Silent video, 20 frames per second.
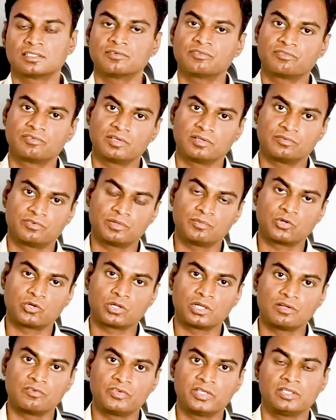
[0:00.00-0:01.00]
the
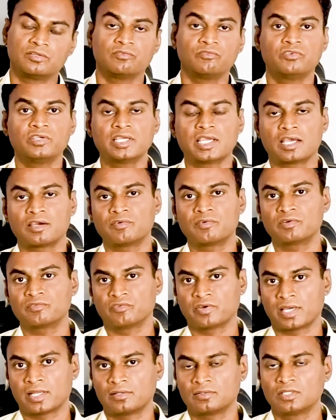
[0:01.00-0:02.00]
femoral vein, we have a
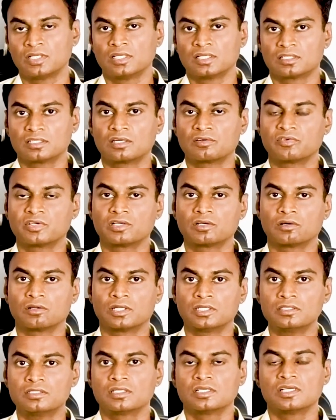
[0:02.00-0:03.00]
valve that we call
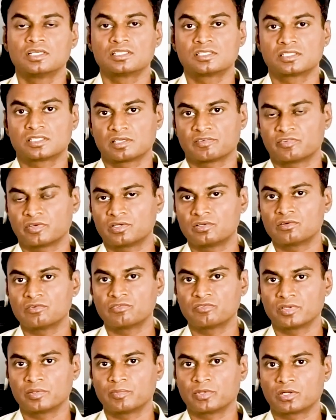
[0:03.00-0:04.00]
as
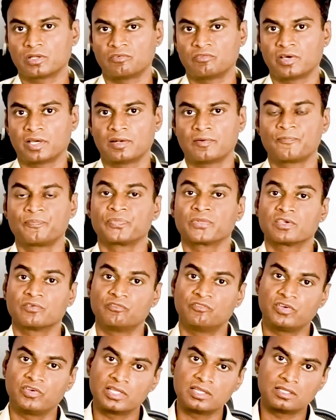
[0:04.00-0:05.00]
saphenofemoral valve.
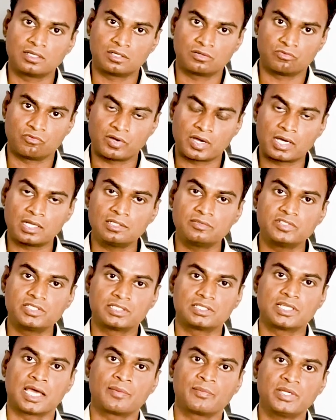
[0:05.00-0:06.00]
When that valve is
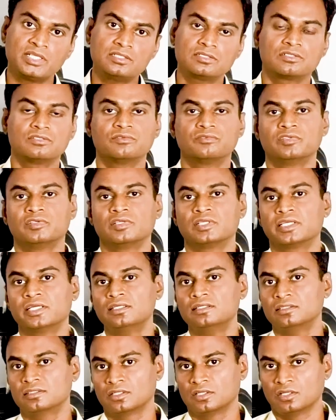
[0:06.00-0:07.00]
damaged, we will
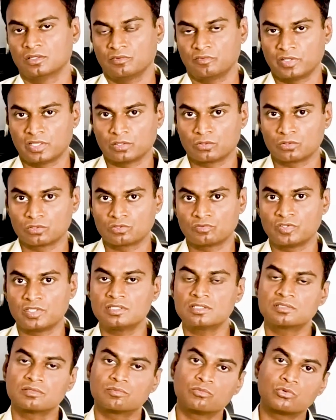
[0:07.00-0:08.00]
get varicose
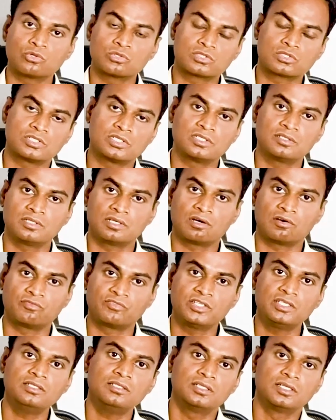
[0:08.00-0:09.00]
veins, mostly of
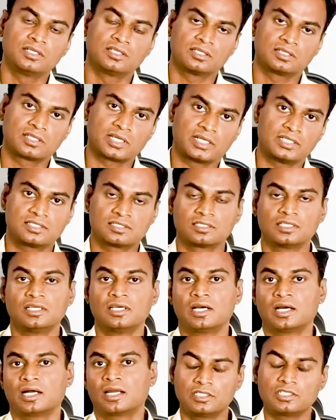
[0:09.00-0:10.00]
the thighs.
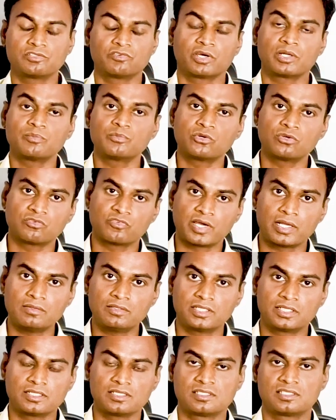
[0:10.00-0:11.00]
There is one more valve,
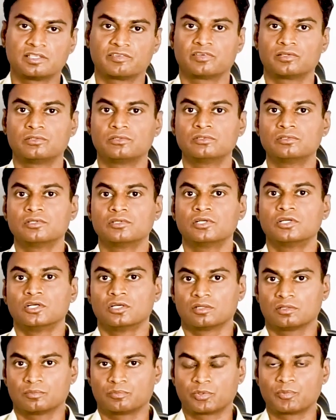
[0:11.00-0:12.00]
that is
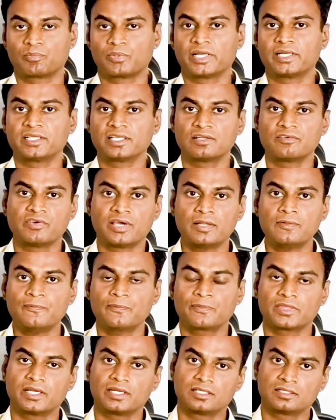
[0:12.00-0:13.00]
popliteal valve.
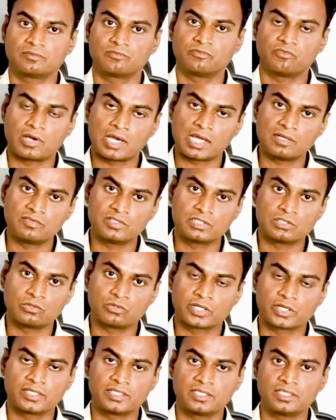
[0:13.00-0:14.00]
That valve is
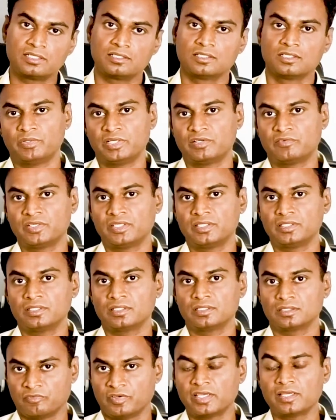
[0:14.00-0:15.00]
located
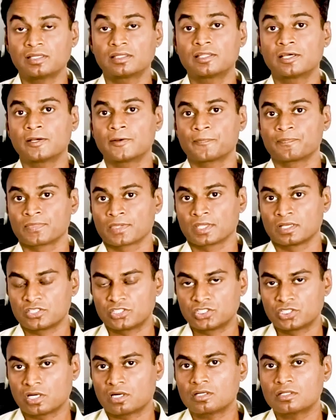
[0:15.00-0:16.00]
between where the
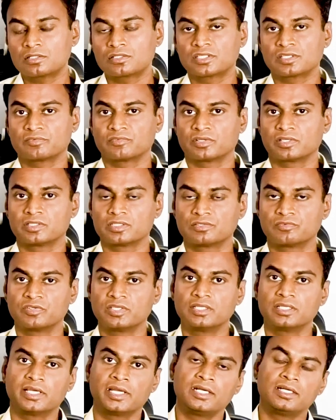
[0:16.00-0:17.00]
short saphenous
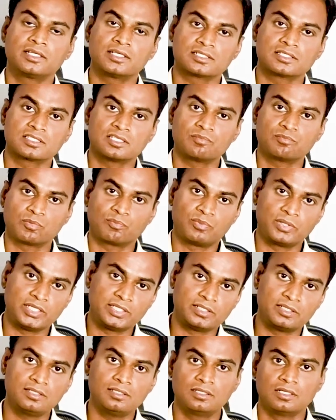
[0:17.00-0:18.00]
vein enters the
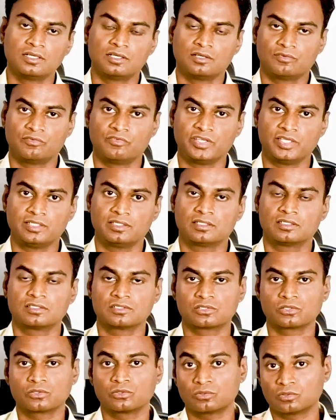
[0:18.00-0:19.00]
popliteal vein.
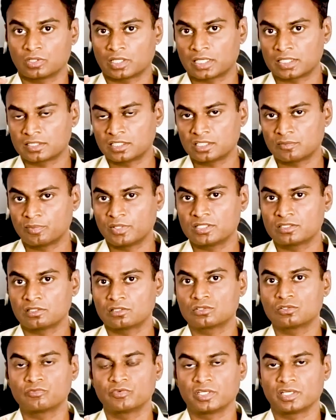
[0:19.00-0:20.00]
So at that place
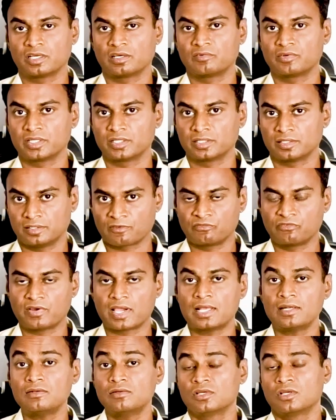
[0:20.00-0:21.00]
also we have a
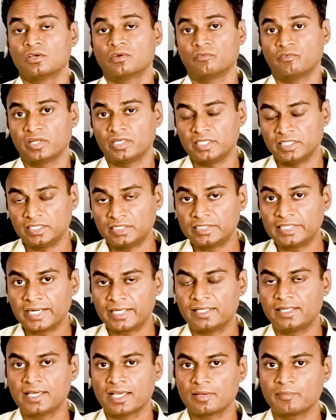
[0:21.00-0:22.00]
valve. When it
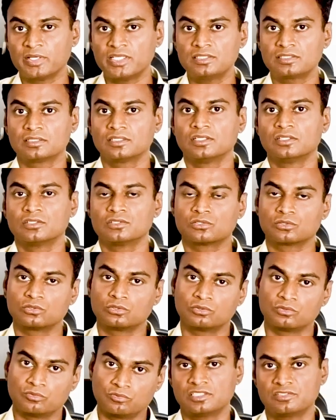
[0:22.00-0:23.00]
get damaged,
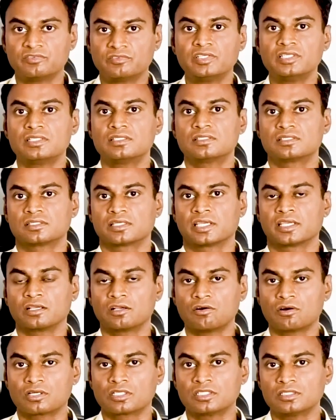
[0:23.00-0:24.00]
so these veins
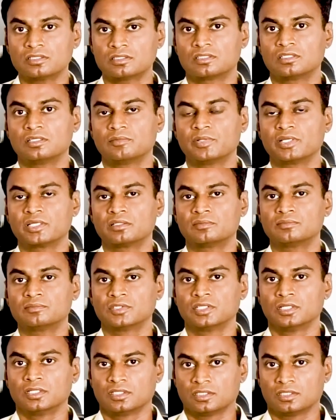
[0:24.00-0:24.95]
engorges, they become